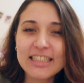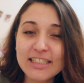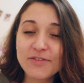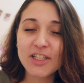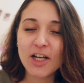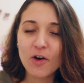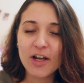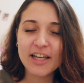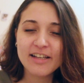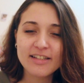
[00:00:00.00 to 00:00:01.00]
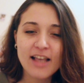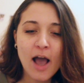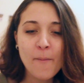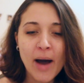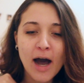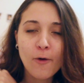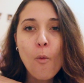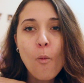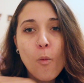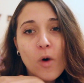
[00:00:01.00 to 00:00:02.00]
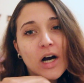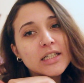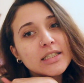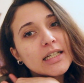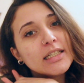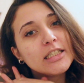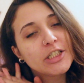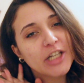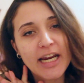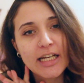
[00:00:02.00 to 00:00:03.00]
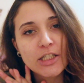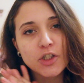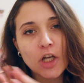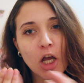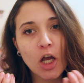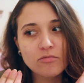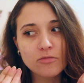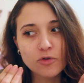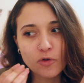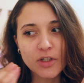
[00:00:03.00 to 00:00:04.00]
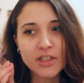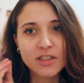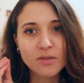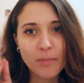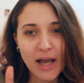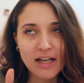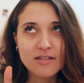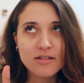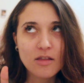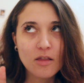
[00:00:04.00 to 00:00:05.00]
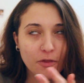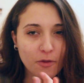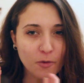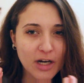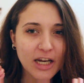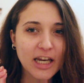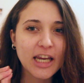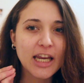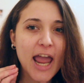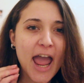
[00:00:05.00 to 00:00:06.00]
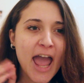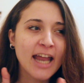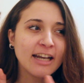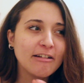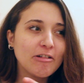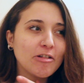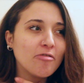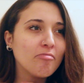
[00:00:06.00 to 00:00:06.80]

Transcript: This video is about what changed during these past three and